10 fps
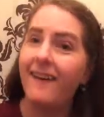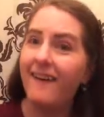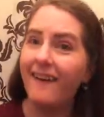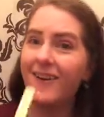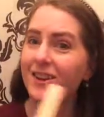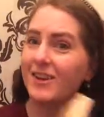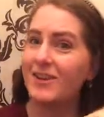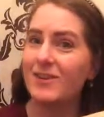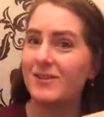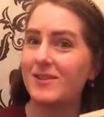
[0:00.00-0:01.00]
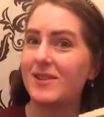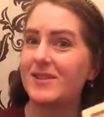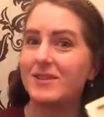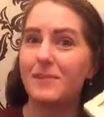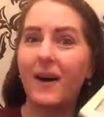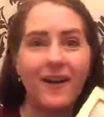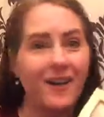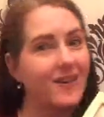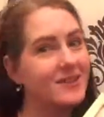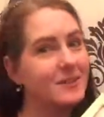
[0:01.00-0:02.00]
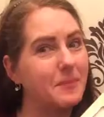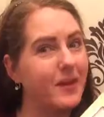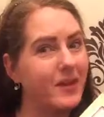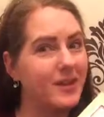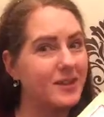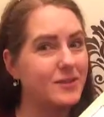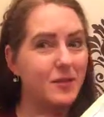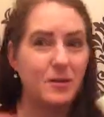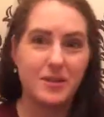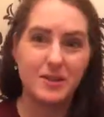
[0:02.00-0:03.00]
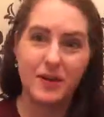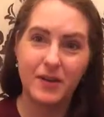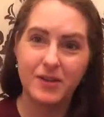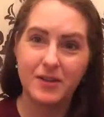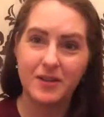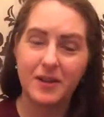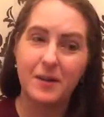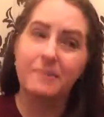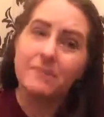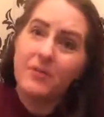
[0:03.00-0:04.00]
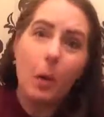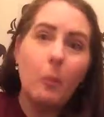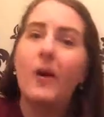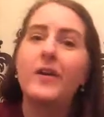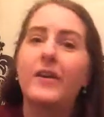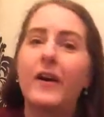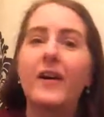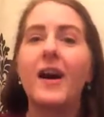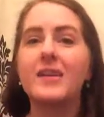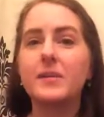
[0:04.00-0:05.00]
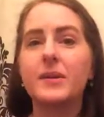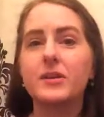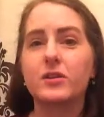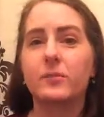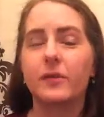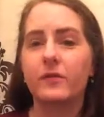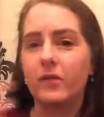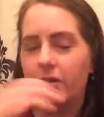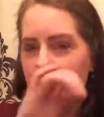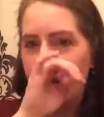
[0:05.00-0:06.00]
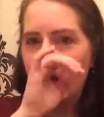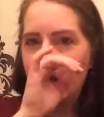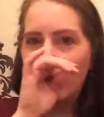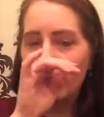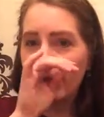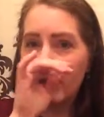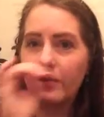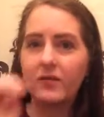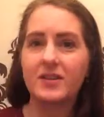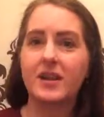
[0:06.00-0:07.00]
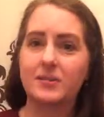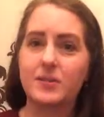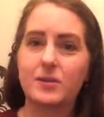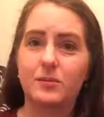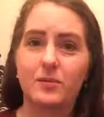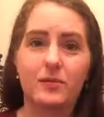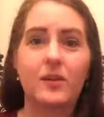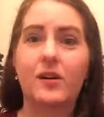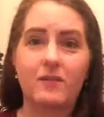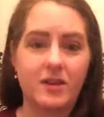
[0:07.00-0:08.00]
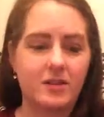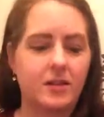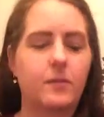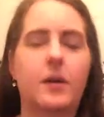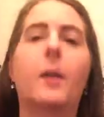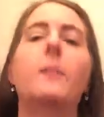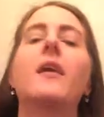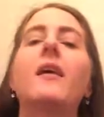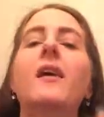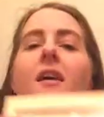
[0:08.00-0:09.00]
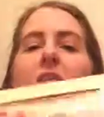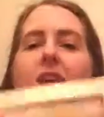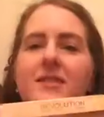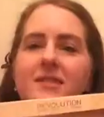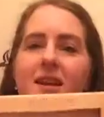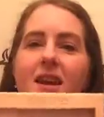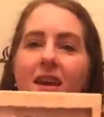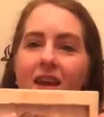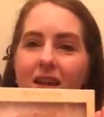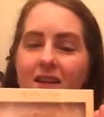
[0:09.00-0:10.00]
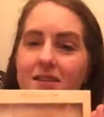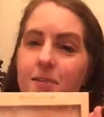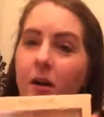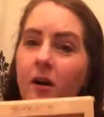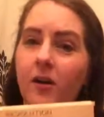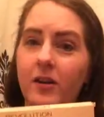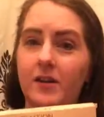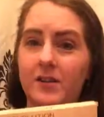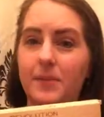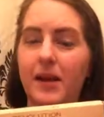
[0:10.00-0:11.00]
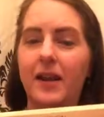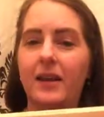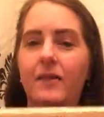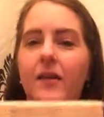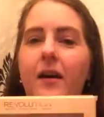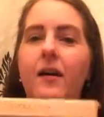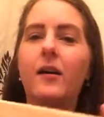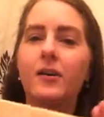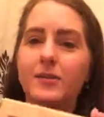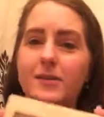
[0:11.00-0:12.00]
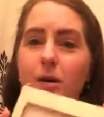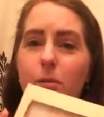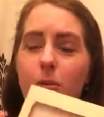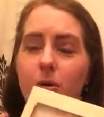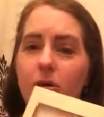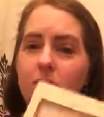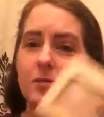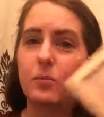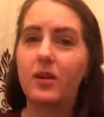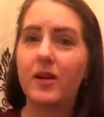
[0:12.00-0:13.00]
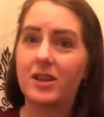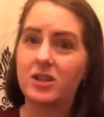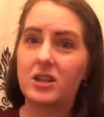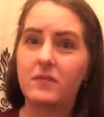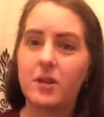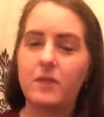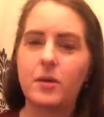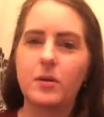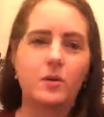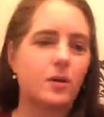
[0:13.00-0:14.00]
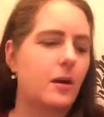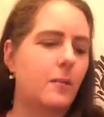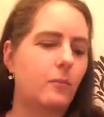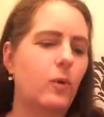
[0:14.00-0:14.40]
are going to use some highlights on my eyes for a bit of eyeshadow. Why not? Has it been done before? Let me know if it has been done before. I really don't know. This is my highlighter palette that I also brought, what I actually reviewed, I